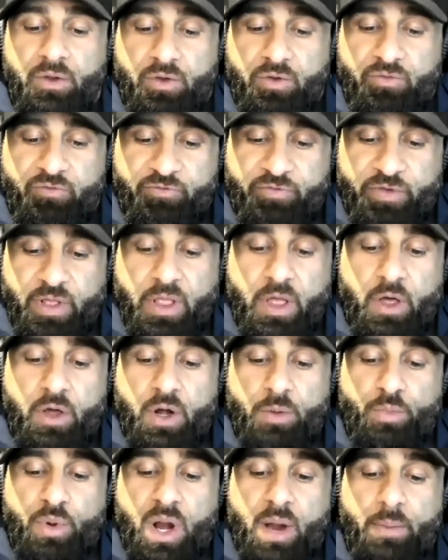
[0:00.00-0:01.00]
fill out a
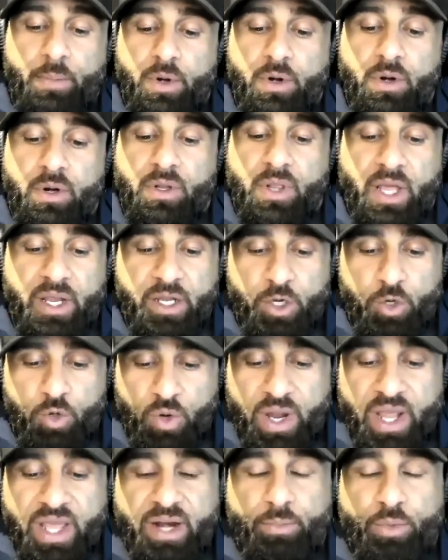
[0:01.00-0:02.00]
proper,
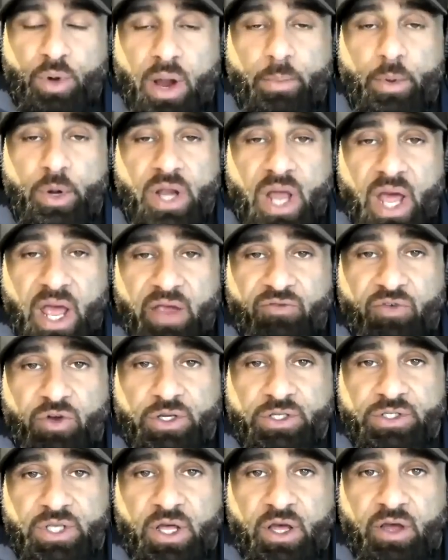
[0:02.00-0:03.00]
create a proper diet for
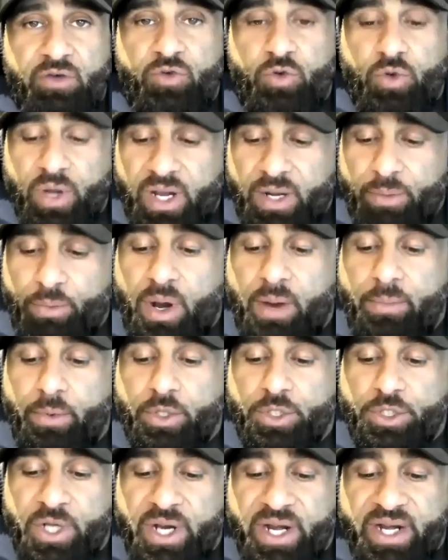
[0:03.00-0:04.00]
yourself, create a proper
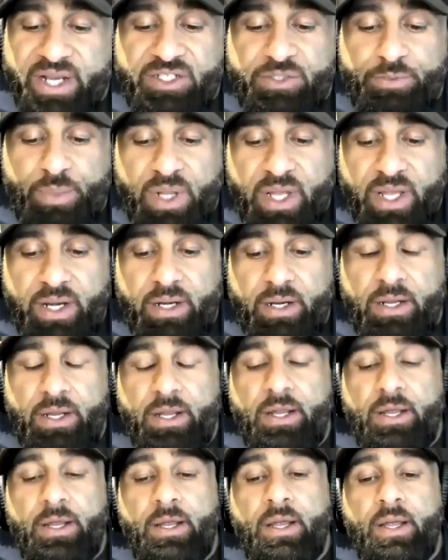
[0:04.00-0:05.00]
training split,
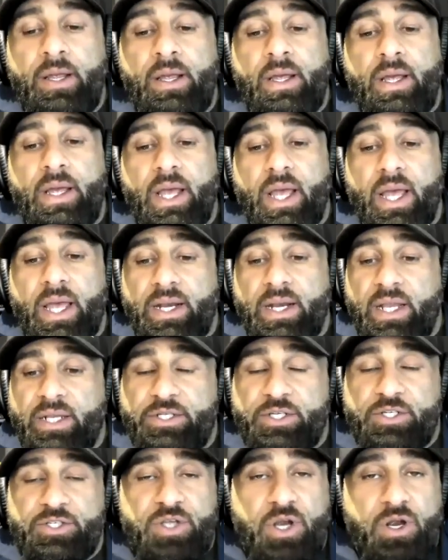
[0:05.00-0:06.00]
and then
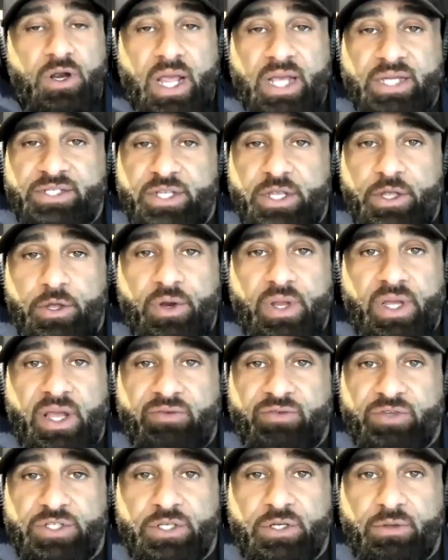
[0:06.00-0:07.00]
just start executing
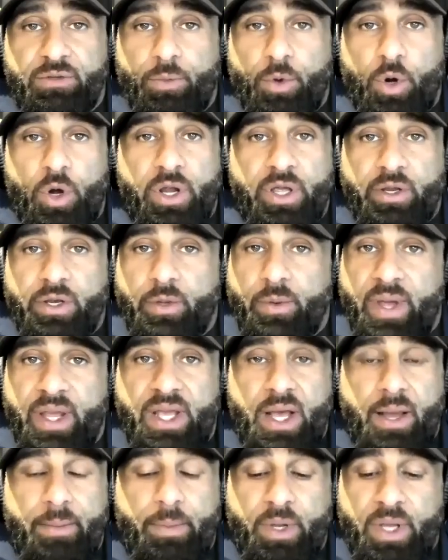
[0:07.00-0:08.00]
every single morning when you wake
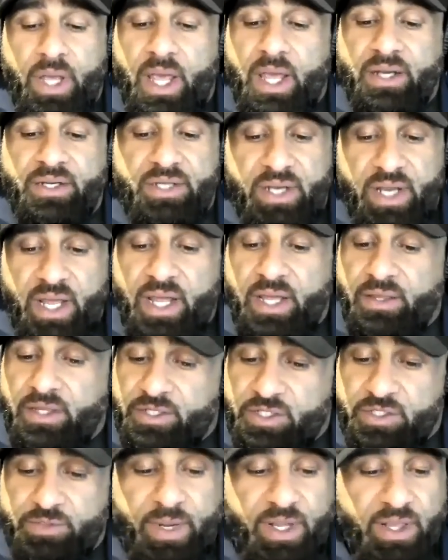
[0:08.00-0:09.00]
up. Okay, today,
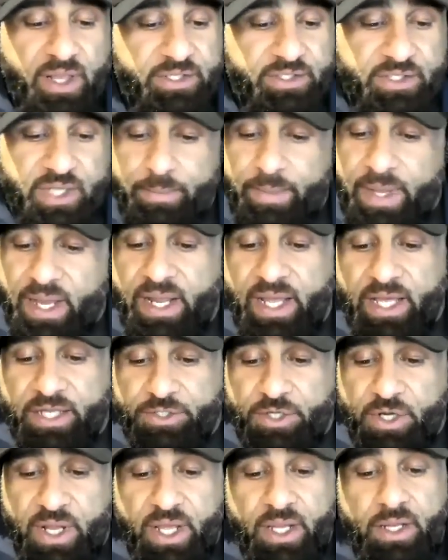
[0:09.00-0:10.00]
this is my list. I made it
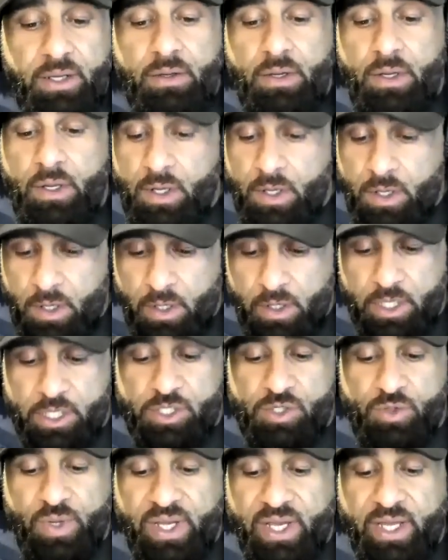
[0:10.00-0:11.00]
yesterday. This
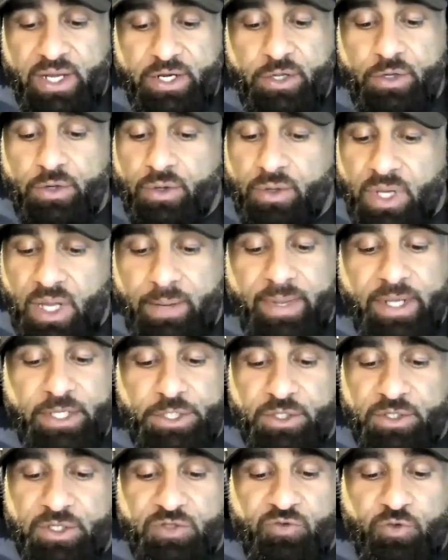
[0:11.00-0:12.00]
is what I got to do. I got to make
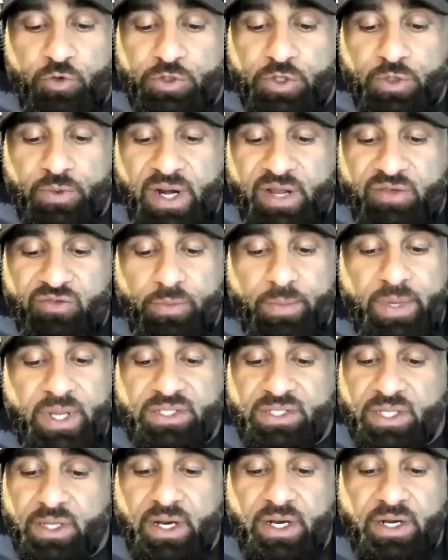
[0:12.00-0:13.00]
sure these foods are ready for me,
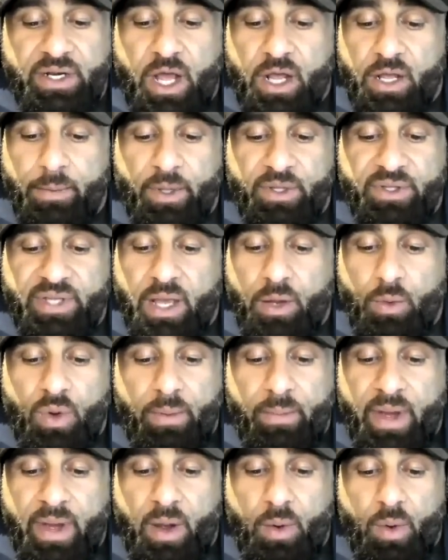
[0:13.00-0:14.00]
because I'm going to knock them all down
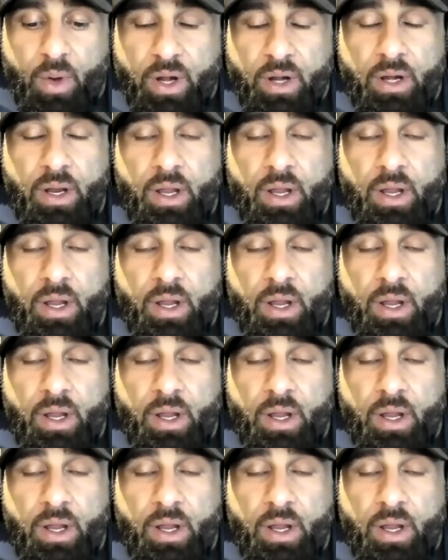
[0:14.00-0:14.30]
one by one.